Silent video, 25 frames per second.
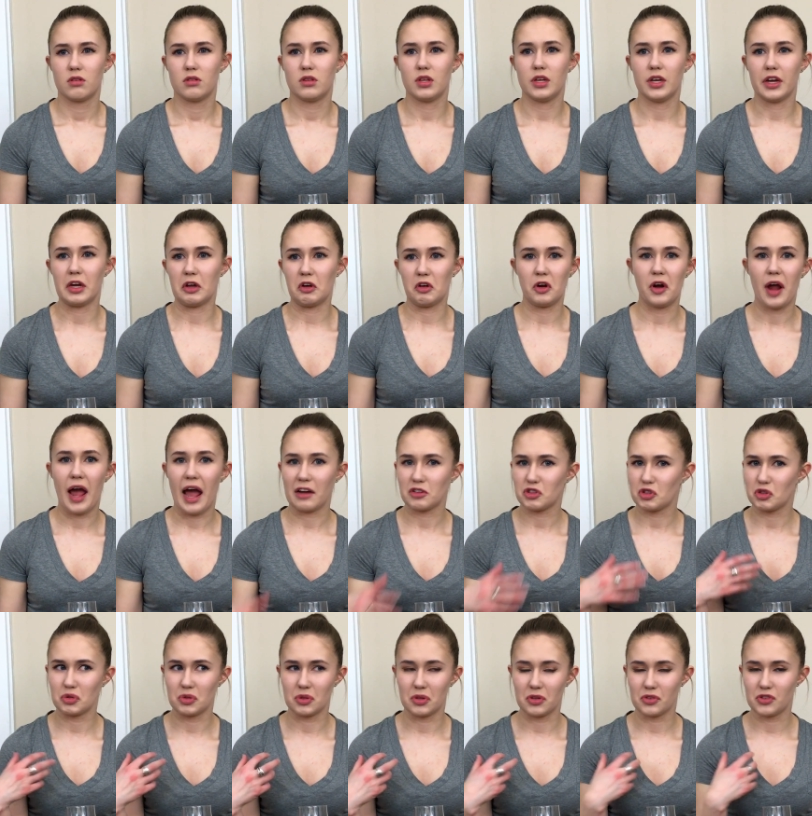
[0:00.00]
the
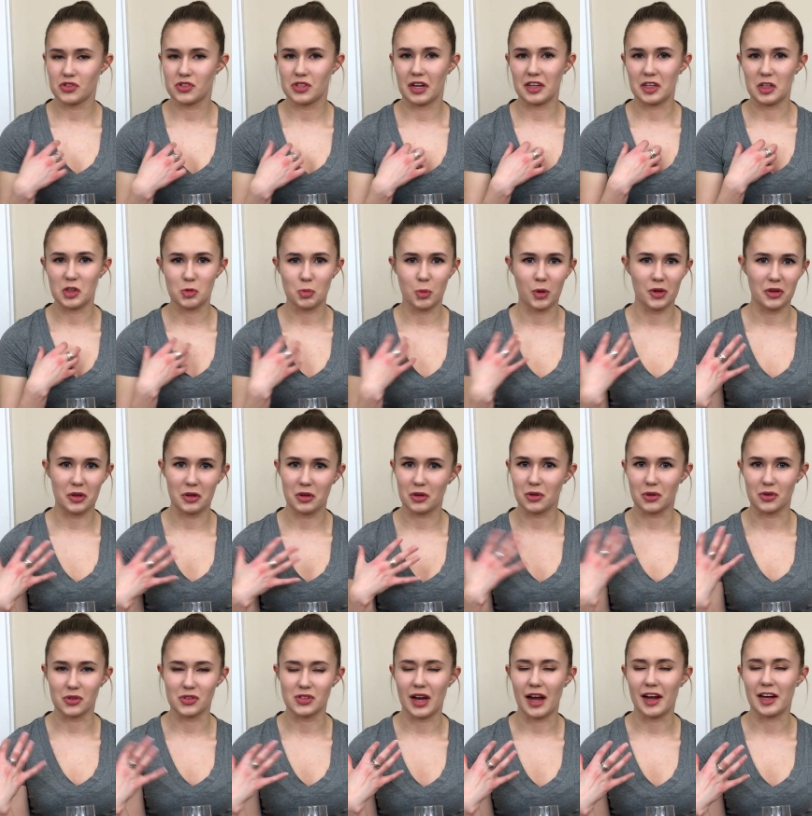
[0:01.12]
international studies
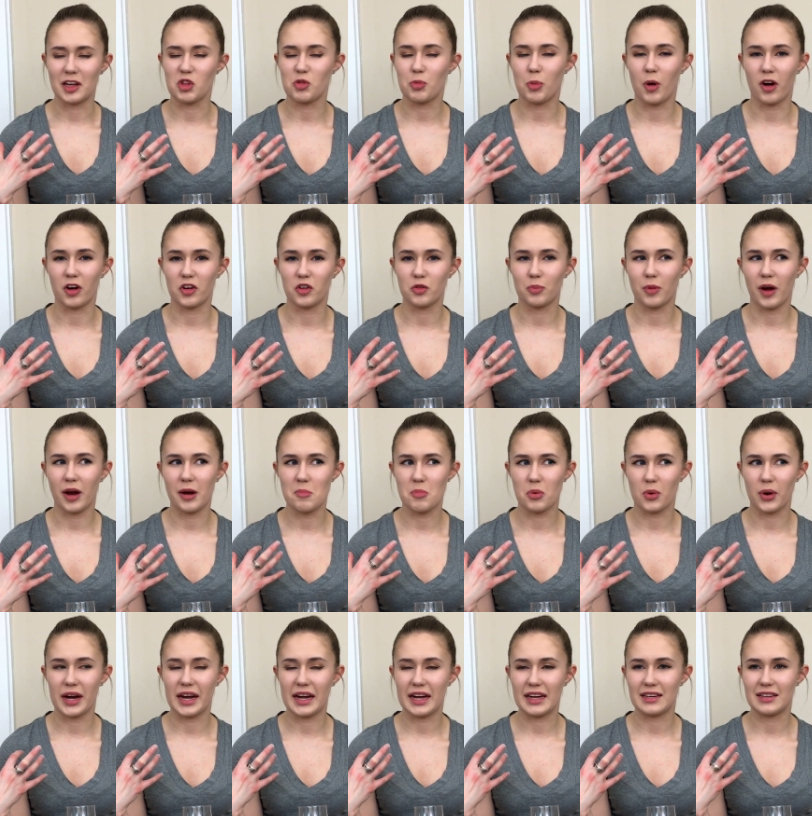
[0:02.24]
political science part of my
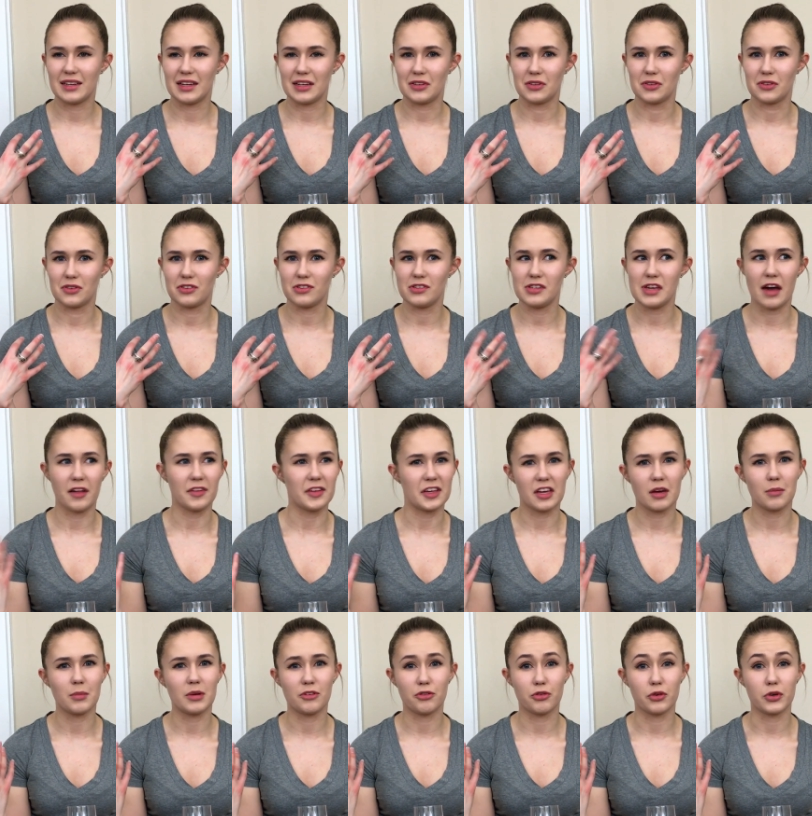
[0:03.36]
brain is yelling
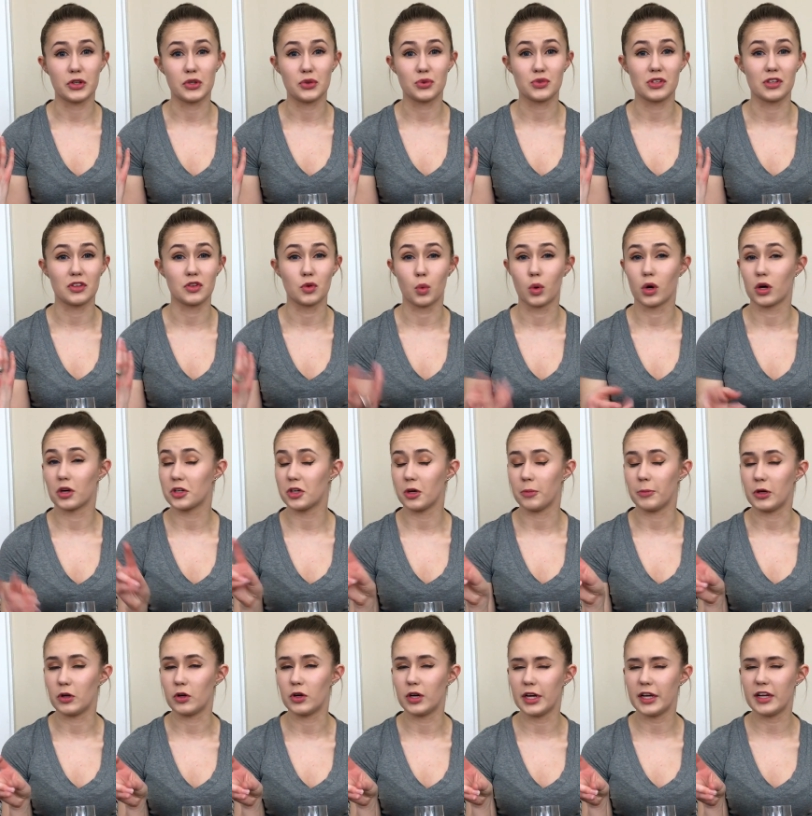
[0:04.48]
at me for using the word
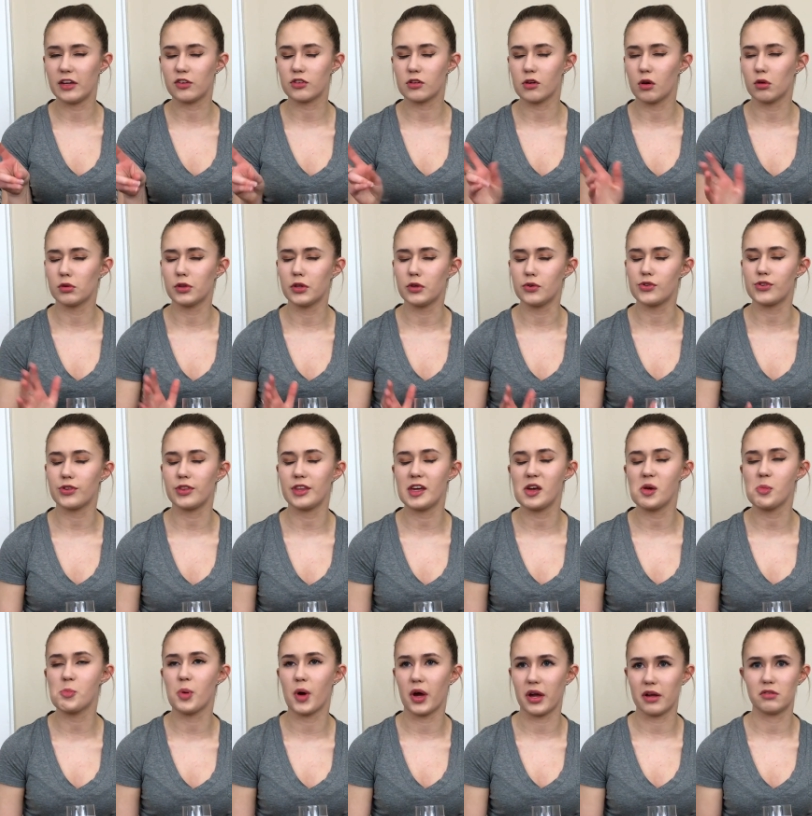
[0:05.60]
community so
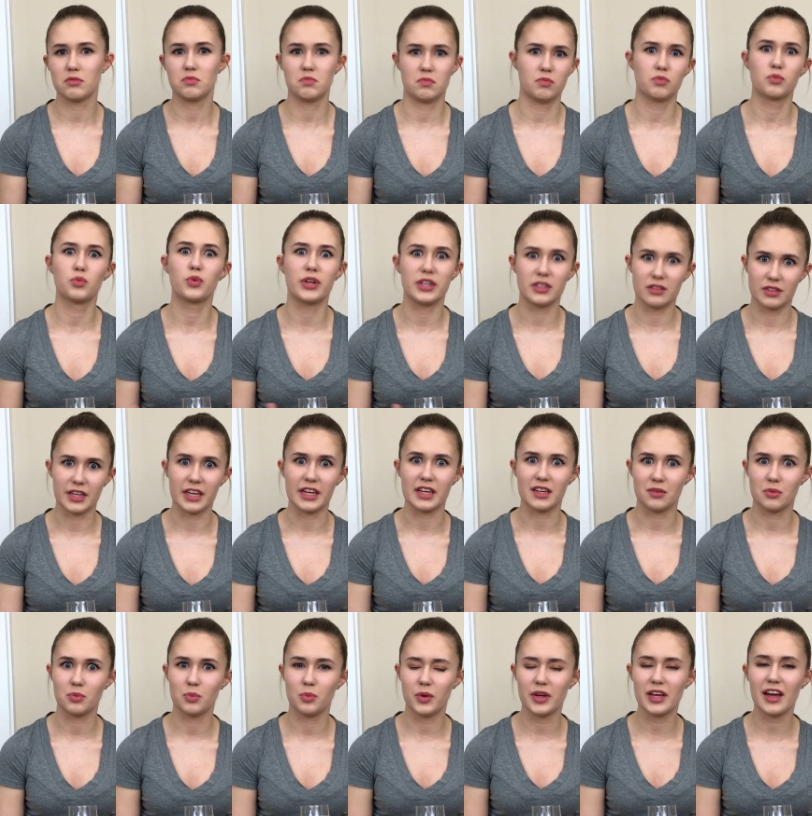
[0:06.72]
loosely, but
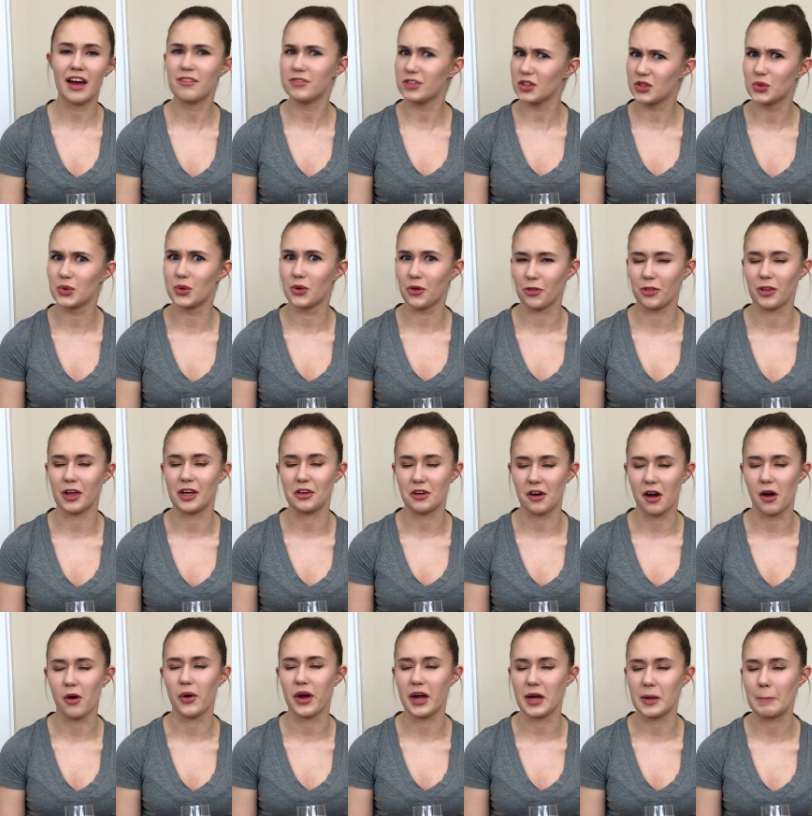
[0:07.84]
really, we have a cool thing
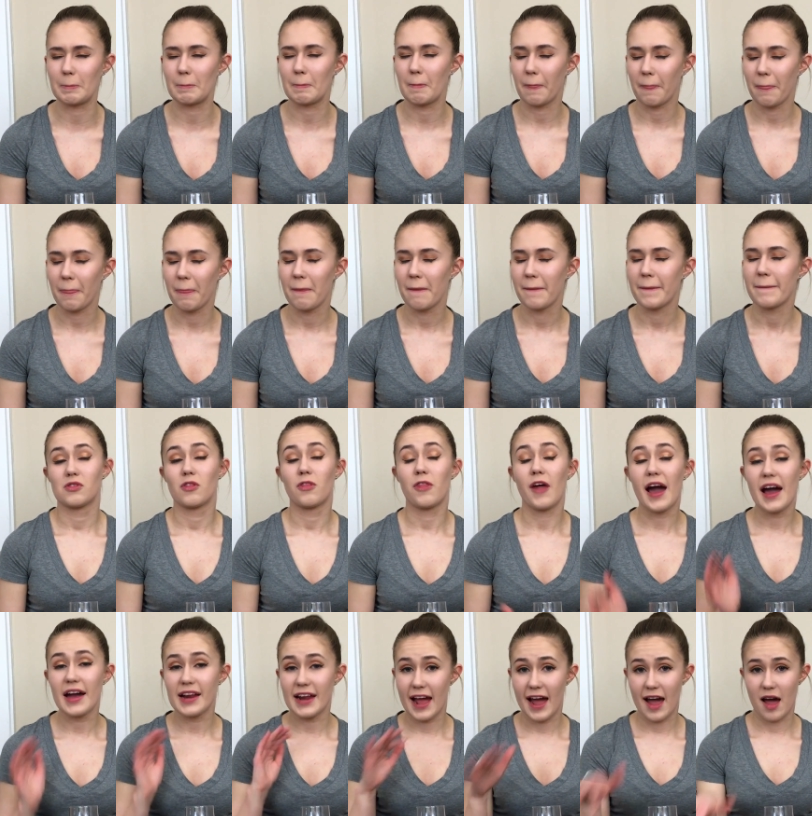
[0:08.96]
going. So
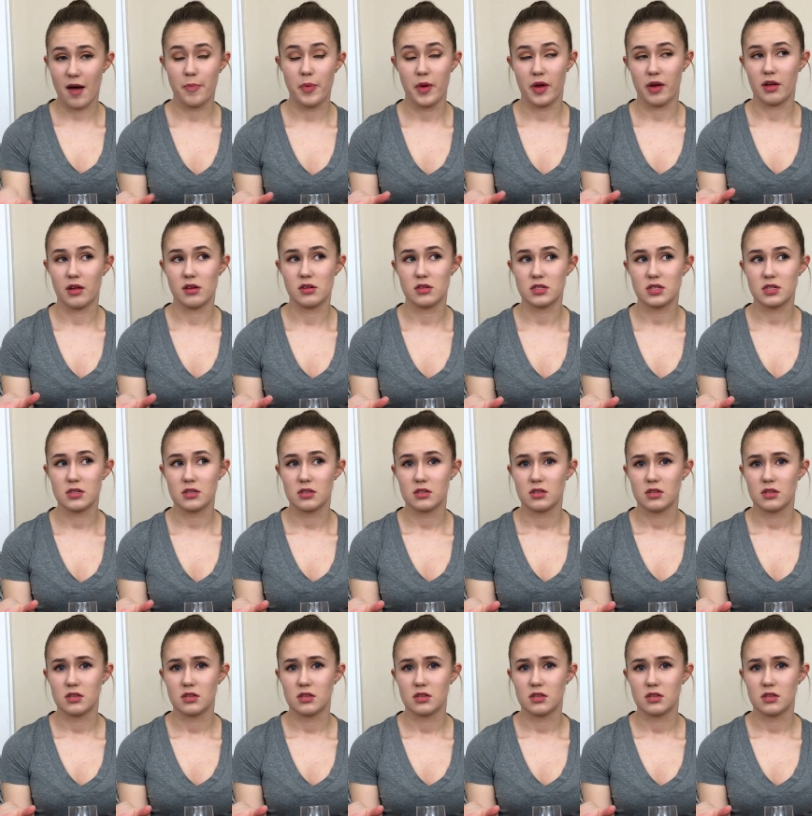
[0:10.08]
that happened.